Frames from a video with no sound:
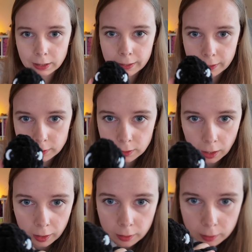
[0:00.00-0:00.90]
like it's
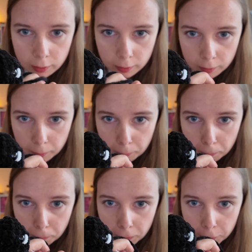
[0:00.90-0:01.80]
got
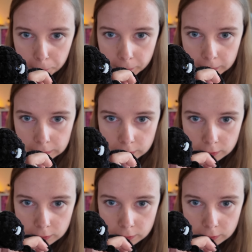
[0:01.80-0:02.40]
pupils.